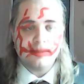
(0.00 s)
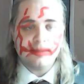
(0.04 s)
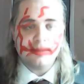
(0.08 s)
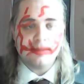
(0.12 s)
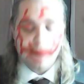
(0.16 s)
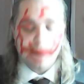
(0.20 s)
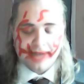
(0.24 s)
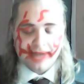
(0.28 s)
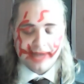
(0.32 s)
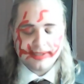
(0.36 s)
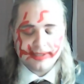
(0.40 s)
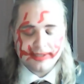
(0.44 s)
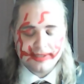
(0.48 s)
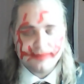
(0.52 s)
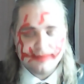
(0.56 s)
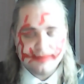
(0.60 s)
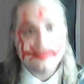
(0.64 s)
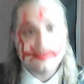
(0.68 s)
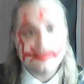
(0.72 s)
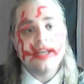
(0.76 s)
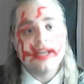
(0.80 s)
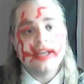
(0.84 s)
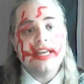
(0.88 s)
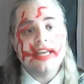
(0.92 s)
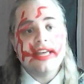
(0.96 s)
But
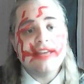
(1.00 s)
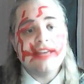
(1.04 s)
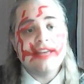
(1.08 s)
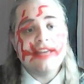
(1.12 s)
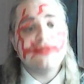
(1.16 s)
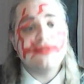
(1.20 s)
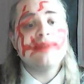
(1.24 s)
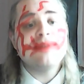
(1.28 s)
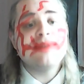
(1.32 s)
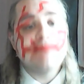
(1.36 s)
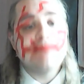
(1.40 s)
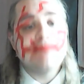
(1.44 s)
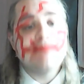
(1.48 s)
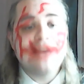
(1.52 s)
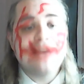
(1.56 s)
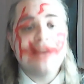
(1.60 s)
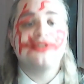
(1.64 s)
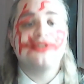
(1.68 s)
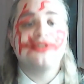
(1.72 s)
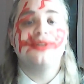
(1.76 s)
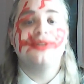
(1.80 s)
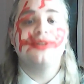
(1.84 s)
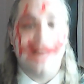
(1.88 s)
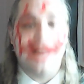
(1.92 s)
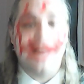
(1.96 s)
if we
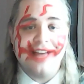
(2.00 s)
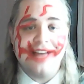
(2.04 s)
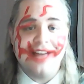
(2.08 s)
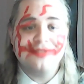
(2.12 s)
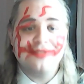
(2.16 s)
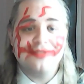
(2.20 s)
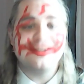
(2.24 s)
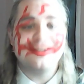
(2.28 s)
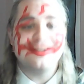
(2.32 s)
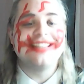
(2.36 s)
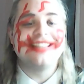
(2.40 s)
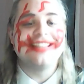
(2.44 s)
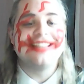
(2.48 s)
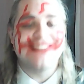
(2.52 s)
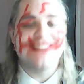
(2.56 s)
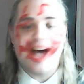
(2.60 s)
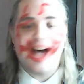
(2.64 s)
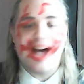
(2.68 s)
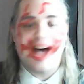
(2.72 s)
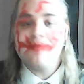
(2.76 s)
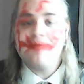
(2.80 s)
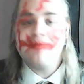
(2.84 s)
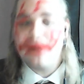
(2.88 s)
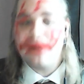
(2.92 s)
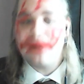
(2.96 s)
measure life in
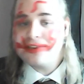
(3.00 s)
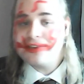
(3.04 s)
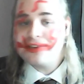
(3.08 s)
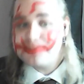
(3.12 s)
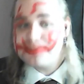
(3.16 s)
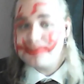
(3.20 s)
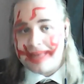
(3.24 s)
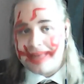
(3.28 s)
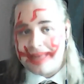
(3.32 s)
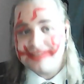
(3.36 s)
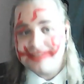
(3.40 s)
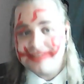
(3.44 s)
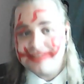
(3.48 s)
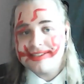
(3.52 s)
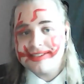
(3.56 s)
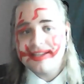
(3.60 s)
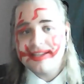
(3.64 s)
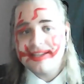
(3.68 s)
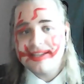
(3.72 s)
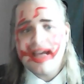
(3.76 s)
time well spent,